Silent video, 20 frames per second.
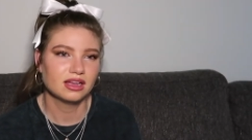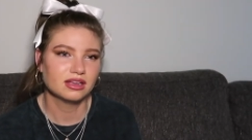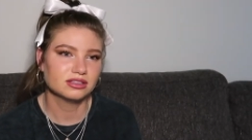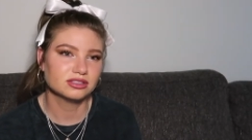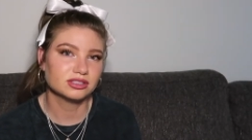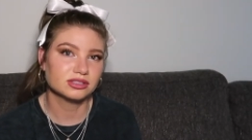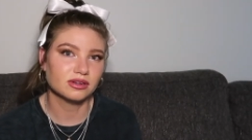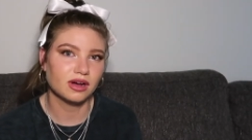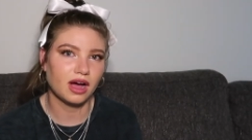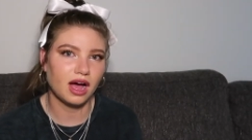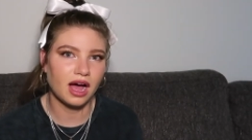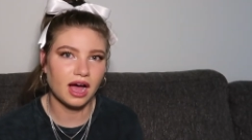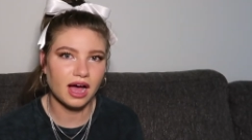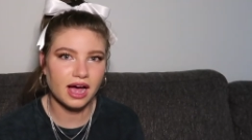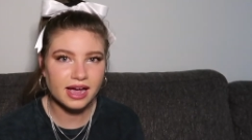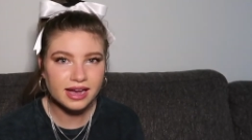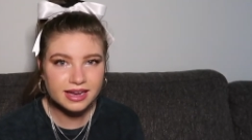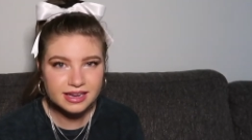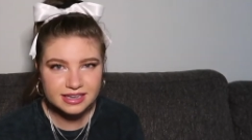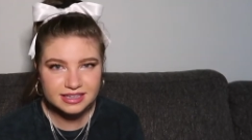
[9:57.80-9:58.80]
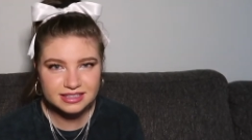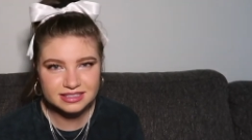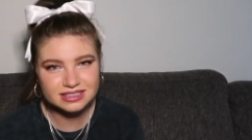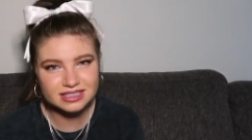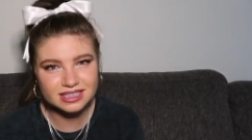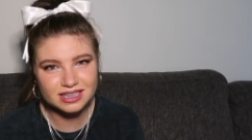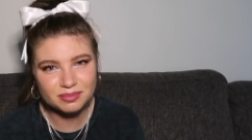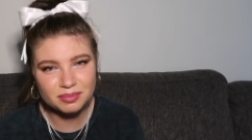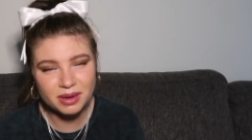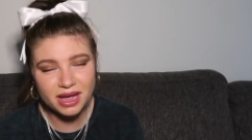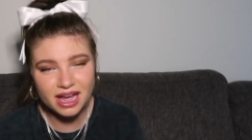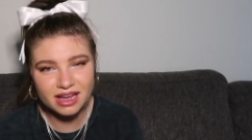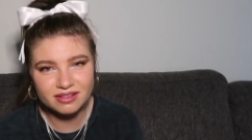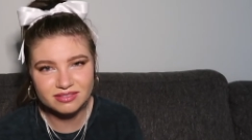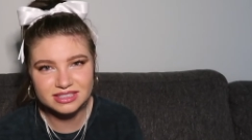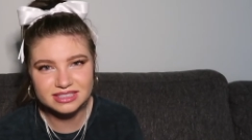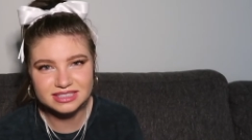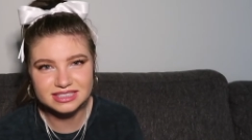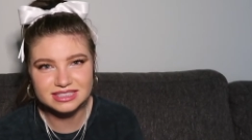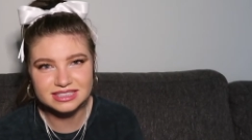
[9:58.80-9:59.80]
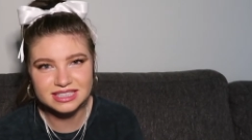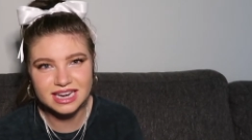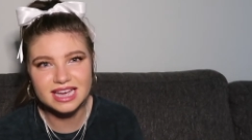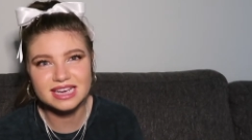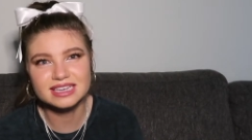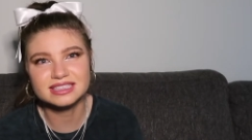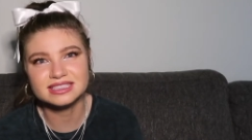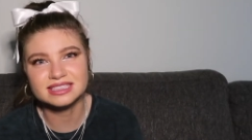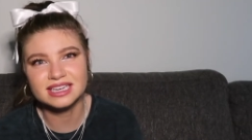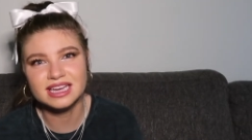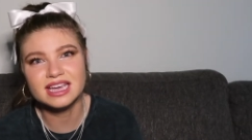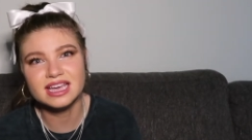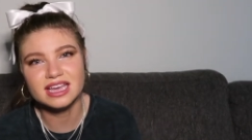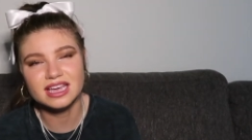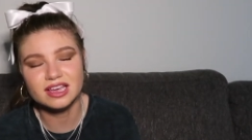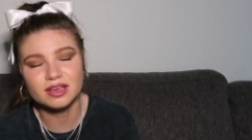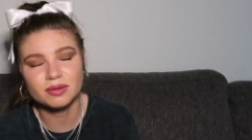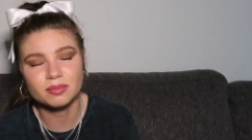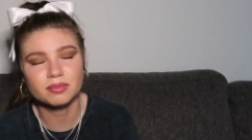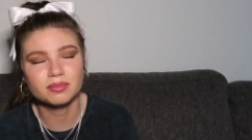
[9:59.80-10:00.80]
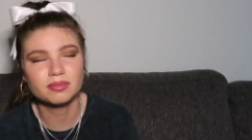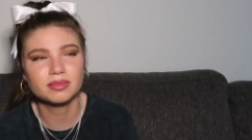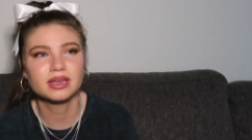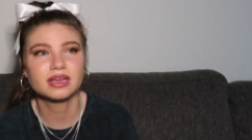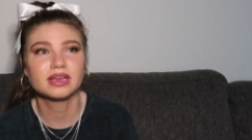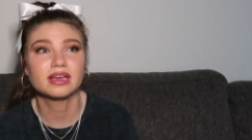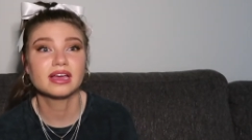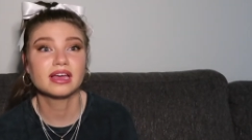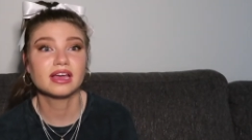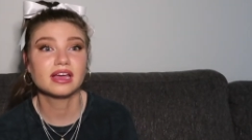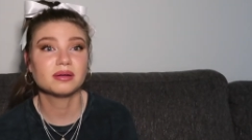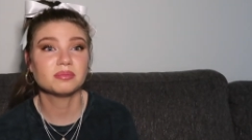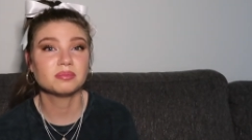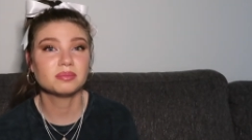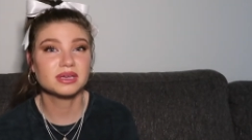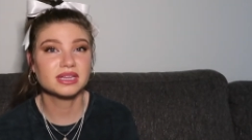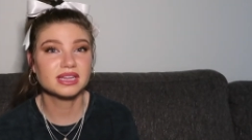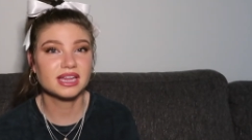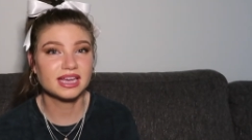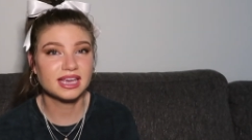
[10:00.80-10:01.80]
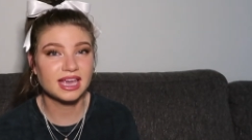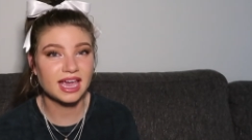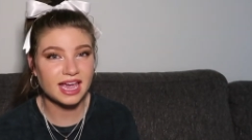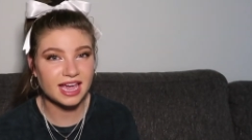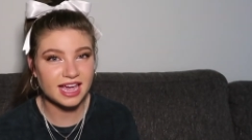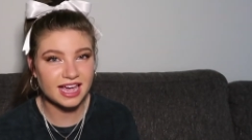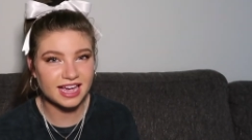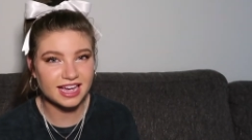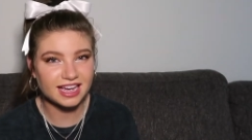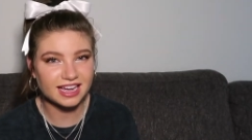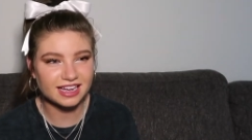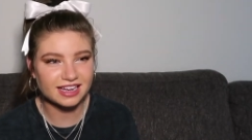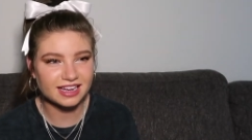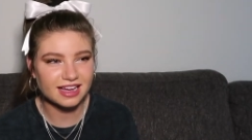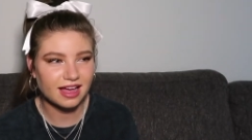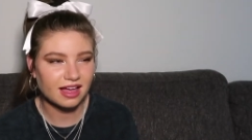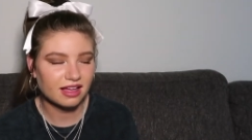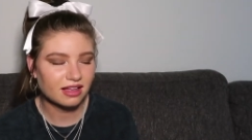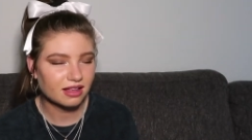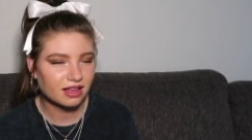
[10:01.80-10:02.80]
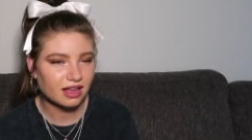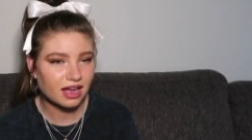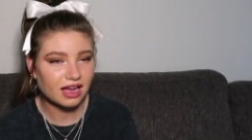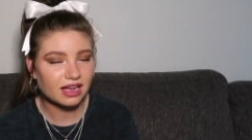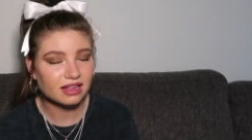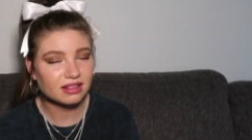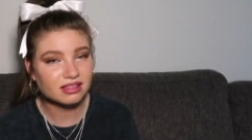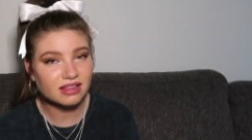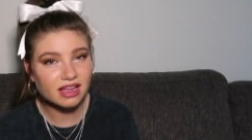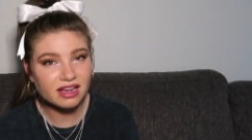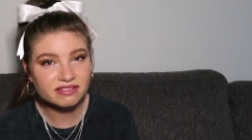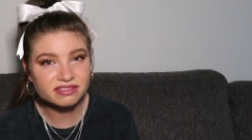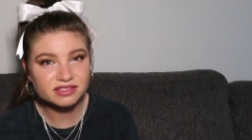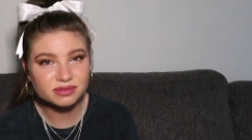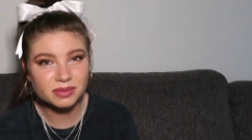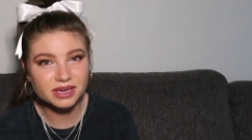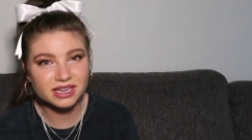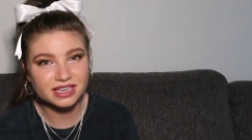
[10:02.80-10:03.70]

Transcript: So I end up having to text him and be like, hey, I left my